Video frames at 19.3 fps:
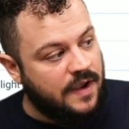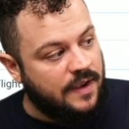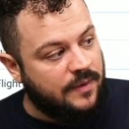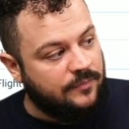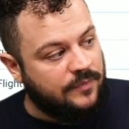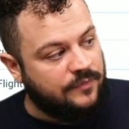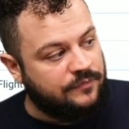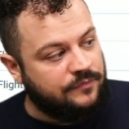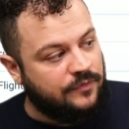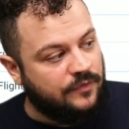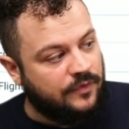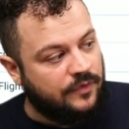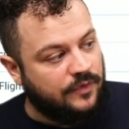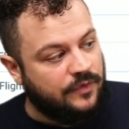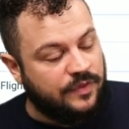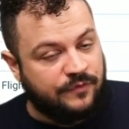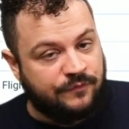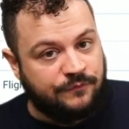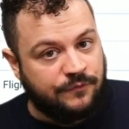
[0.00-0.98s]
for
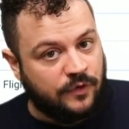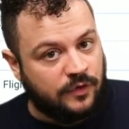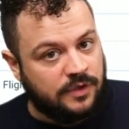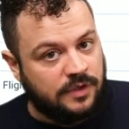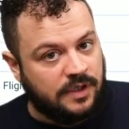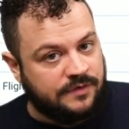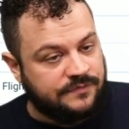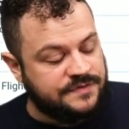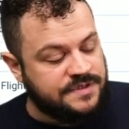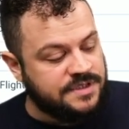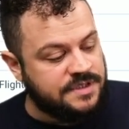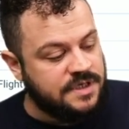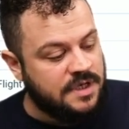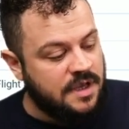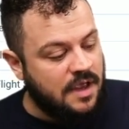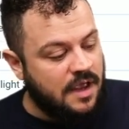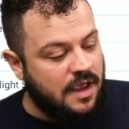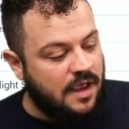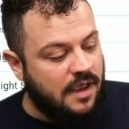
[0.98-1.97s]
the forklifts.
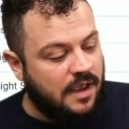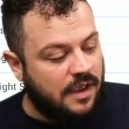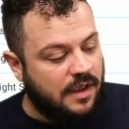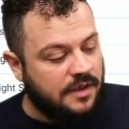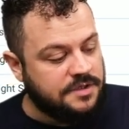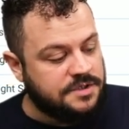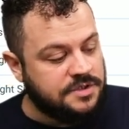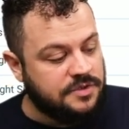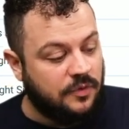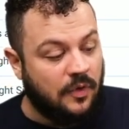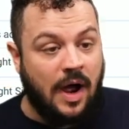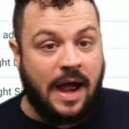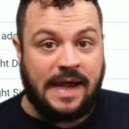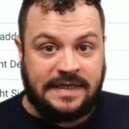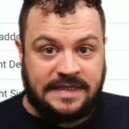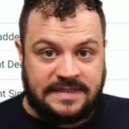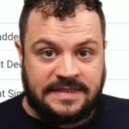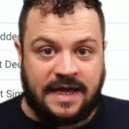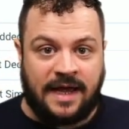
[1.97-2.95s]
So I
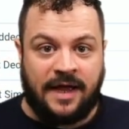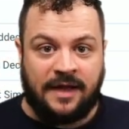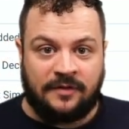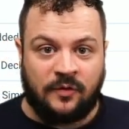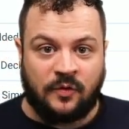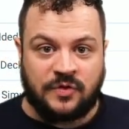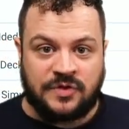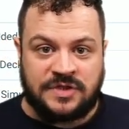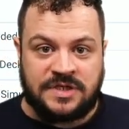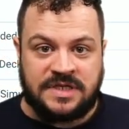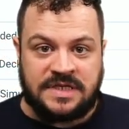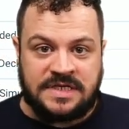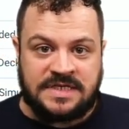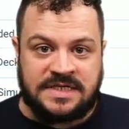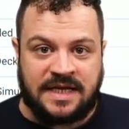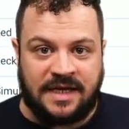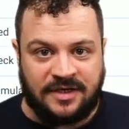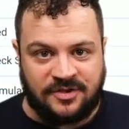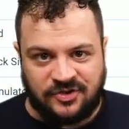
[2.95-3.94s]
need to add those to this
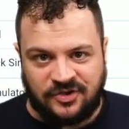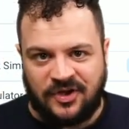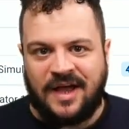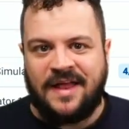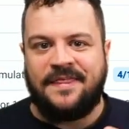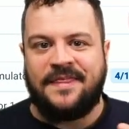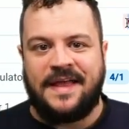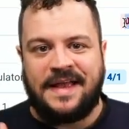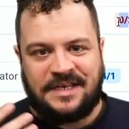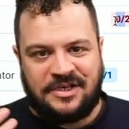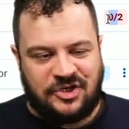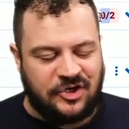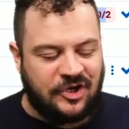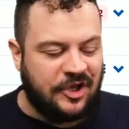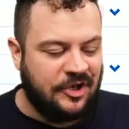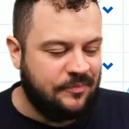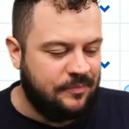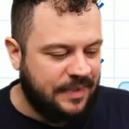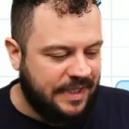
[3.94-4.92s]
schedule, and then you
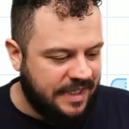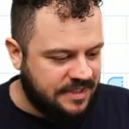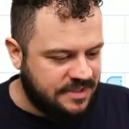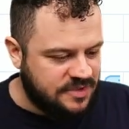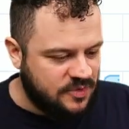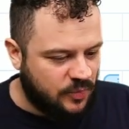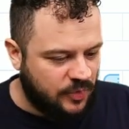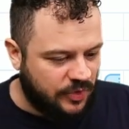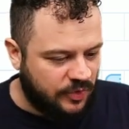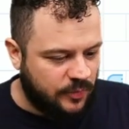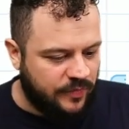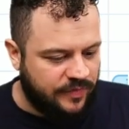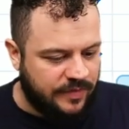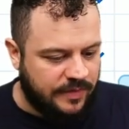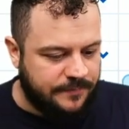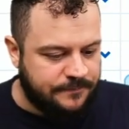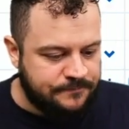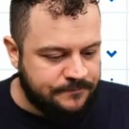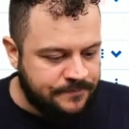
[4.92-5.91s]
can begin to work with
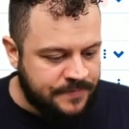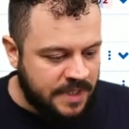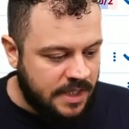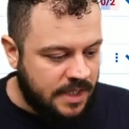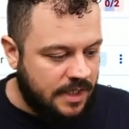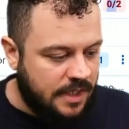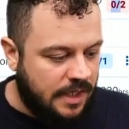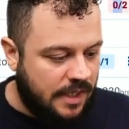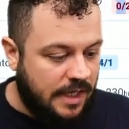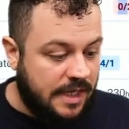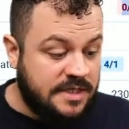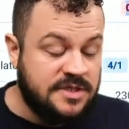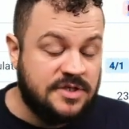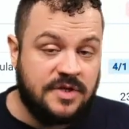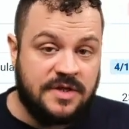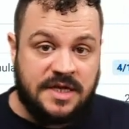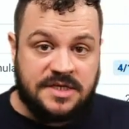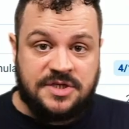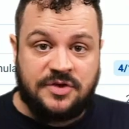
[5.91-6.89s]
it. And so
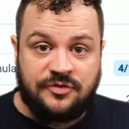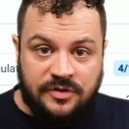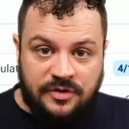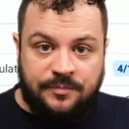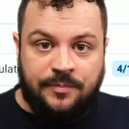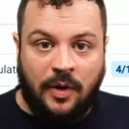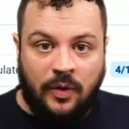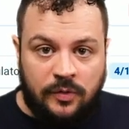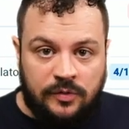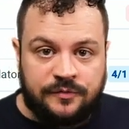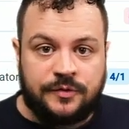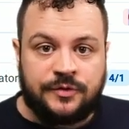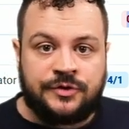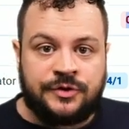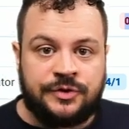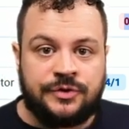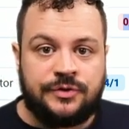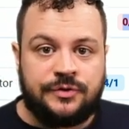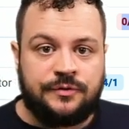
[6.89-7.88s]
that's a really powerful
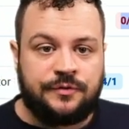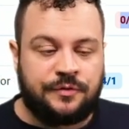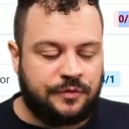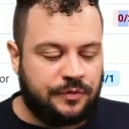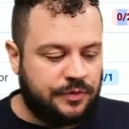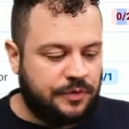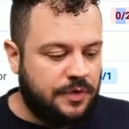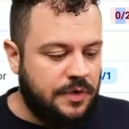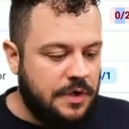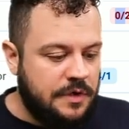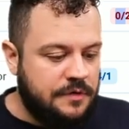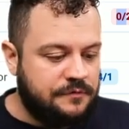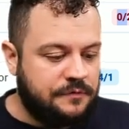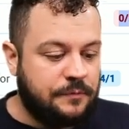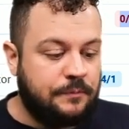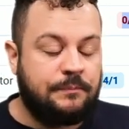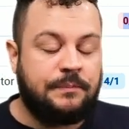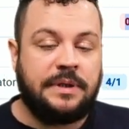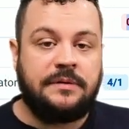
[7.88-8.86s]
tool for
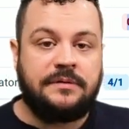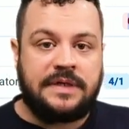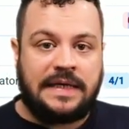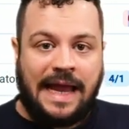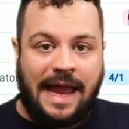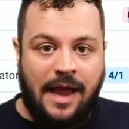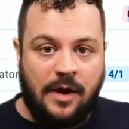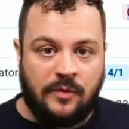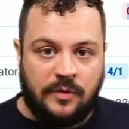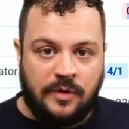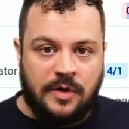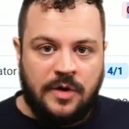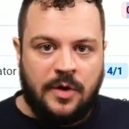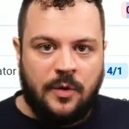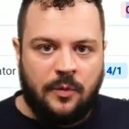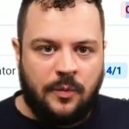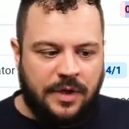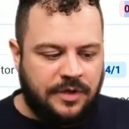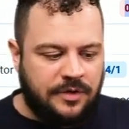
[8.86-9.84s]
building out
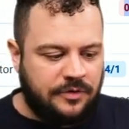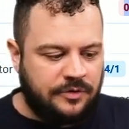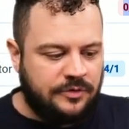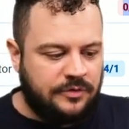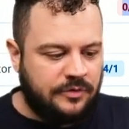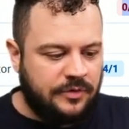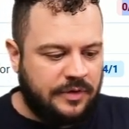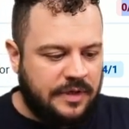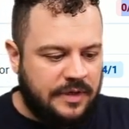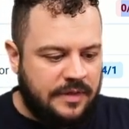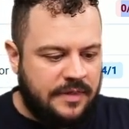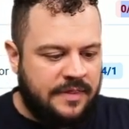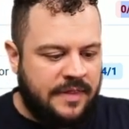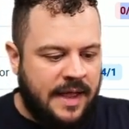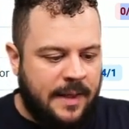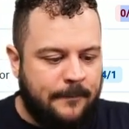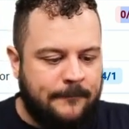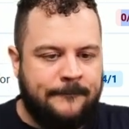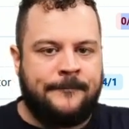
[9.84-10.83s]
when you're doing
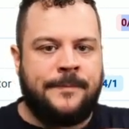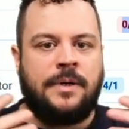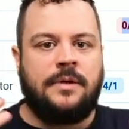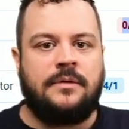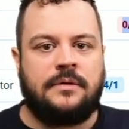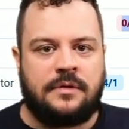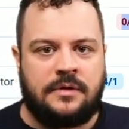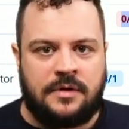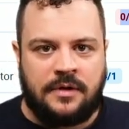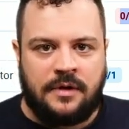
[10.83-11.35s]
that bulk